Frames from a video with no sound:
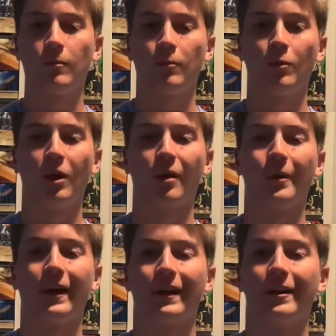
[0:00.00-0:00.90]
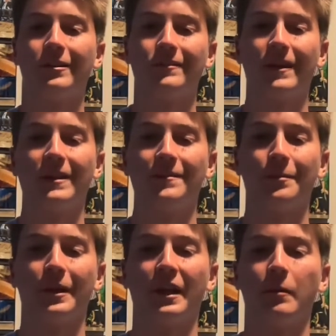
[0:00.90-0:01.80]
Welcome back, Irish fans, to
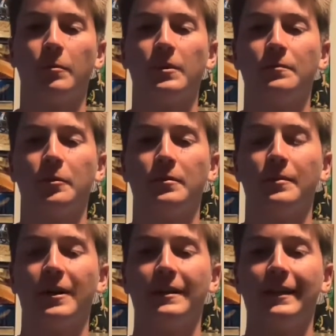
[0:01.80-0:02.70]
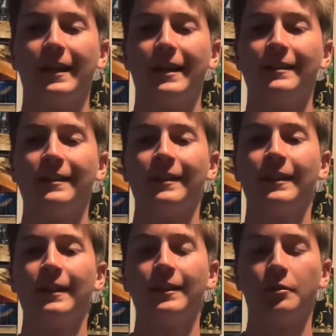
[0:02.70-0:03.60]
Breaking Down Braves Boys podcast.
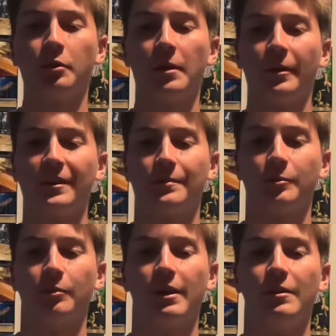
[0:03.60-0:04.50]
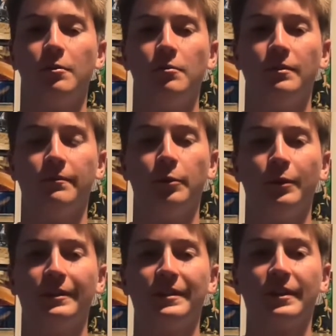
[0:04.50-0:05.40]
Notre Dame got some great news a few
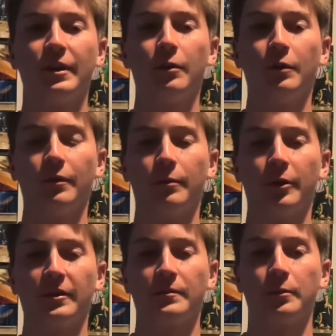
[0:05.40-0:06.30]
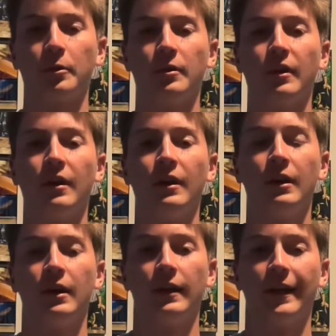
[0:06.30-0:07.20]
weeks ago with Markus Burton
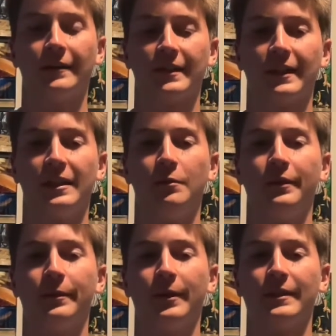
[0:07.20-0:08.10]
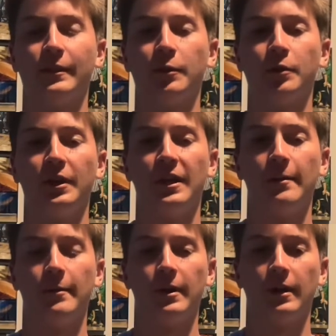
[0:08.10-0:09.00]
announcing that he would commit to Notre Dame.